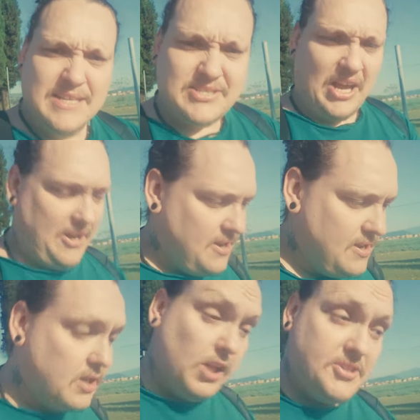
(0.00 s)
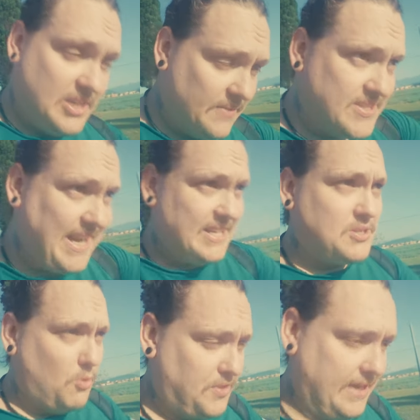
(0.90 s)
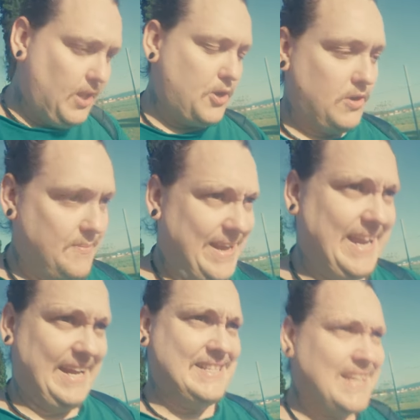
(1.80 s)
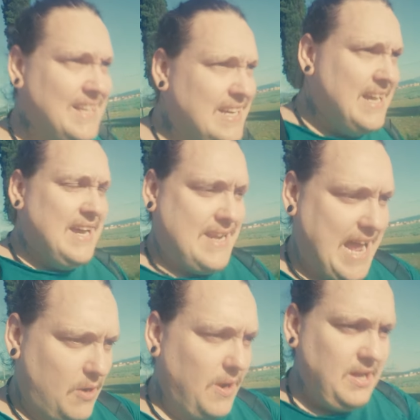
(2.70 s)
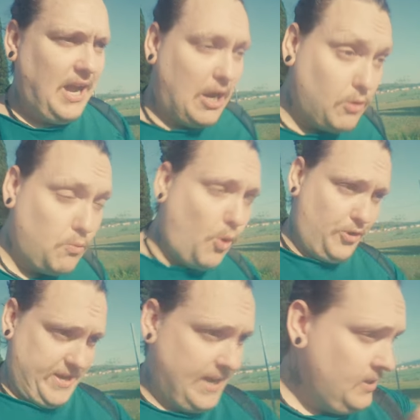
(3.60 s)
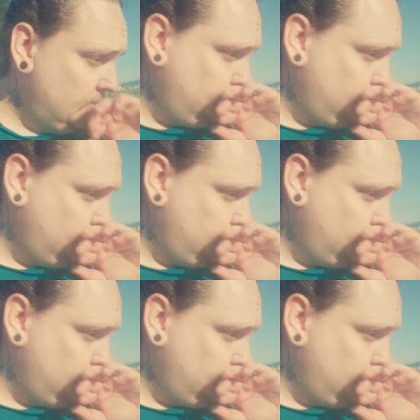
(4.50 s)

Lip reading: so close enough to get to all the local amenities. Now, I will warn you,